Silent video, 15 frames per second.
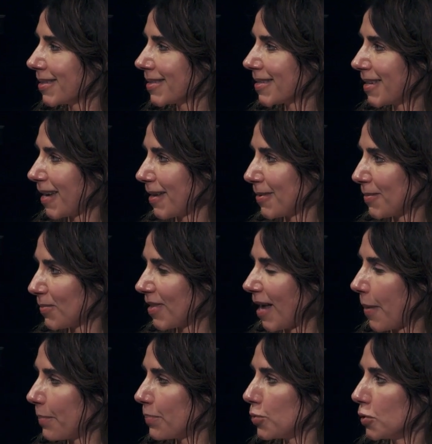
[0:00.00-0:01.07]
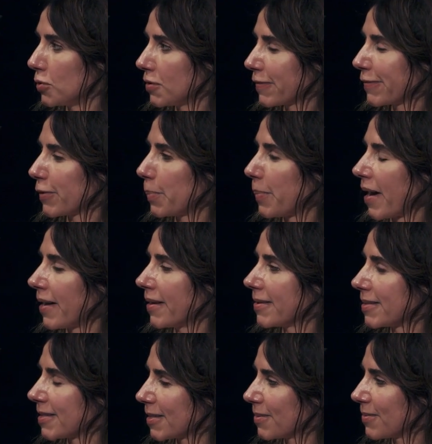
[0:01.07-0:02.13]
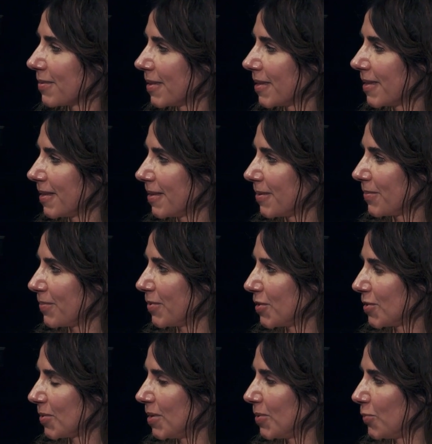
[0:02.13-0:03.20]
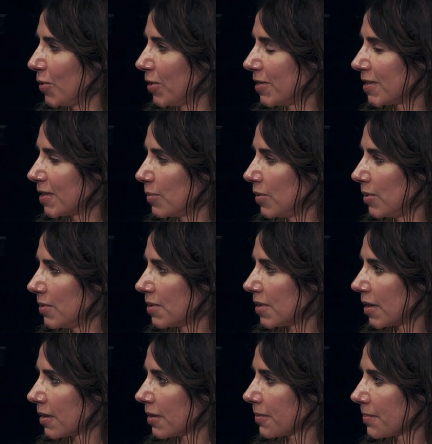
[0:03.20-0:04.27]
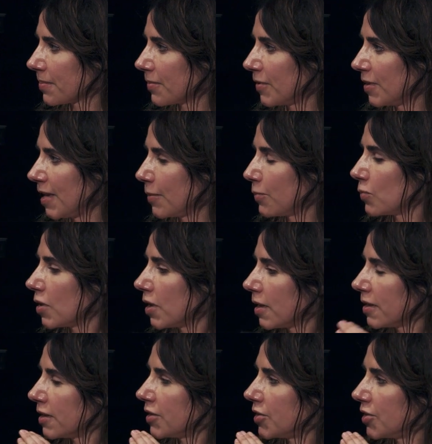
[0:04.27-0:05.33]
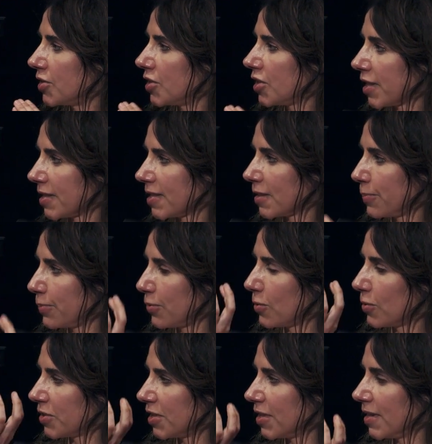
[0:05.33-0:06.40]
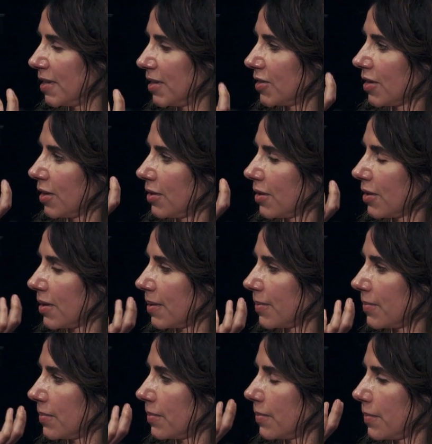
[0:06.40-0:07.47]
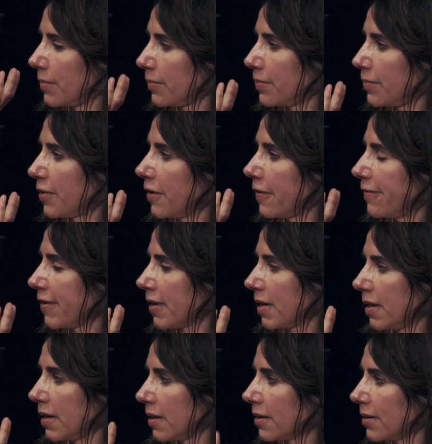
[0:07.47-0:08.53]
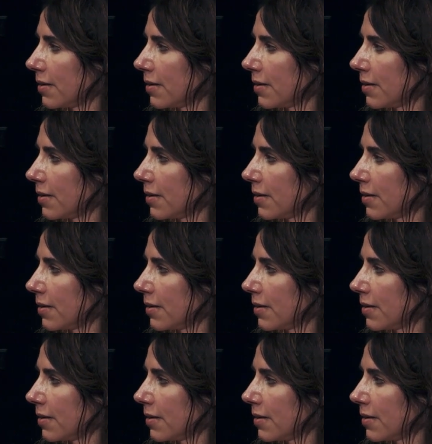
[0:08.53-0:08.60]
to get that beautiful balance between words and music when they're just supporting each other perfectly